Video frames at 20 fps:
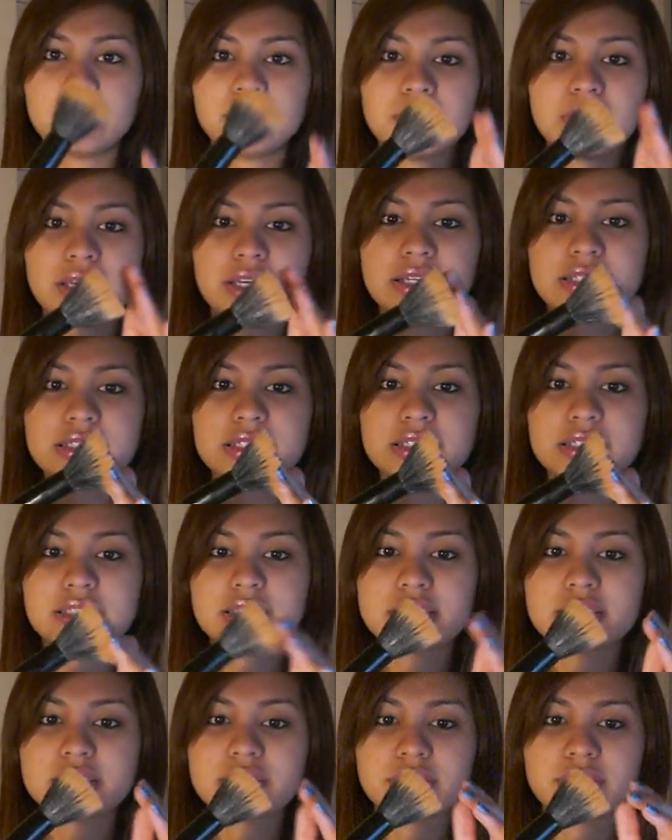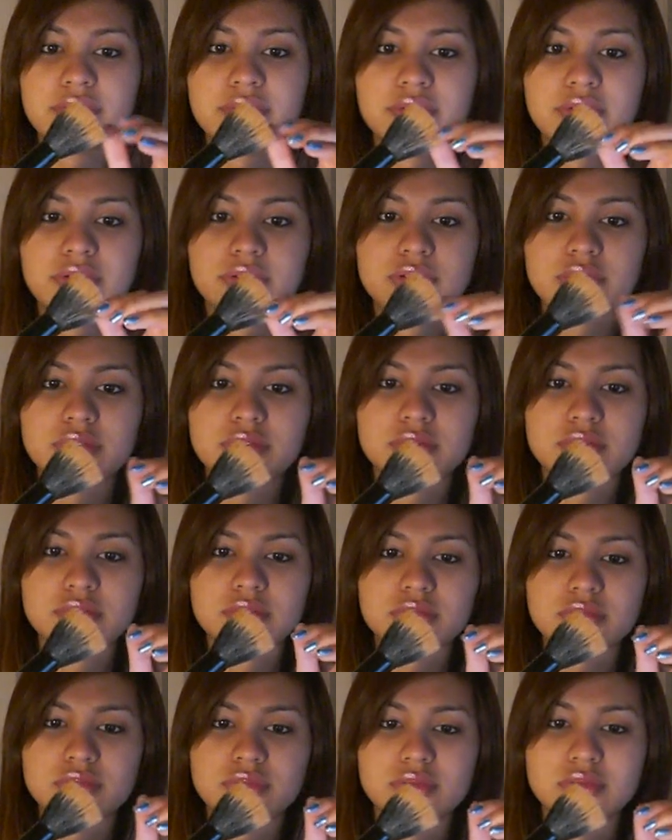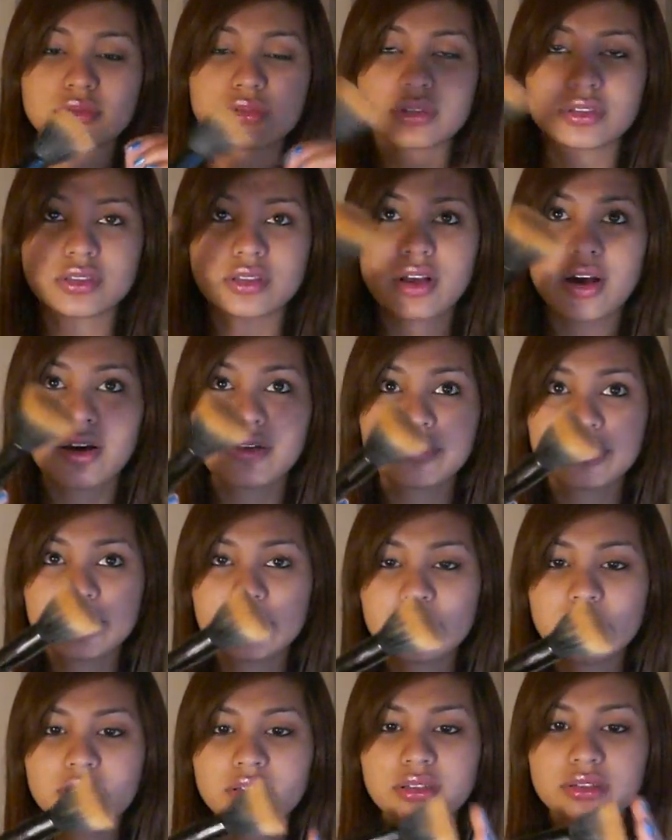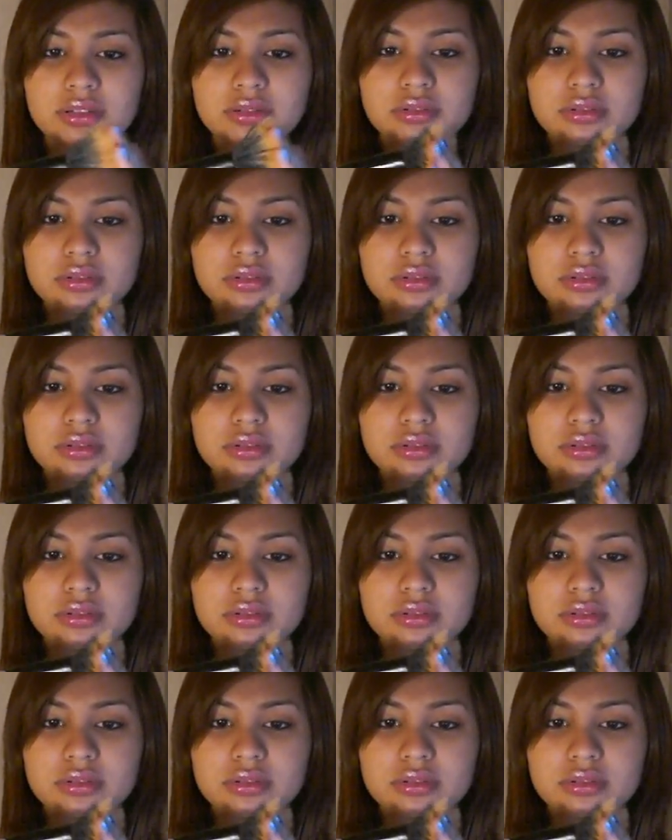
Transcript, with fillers: because it's softer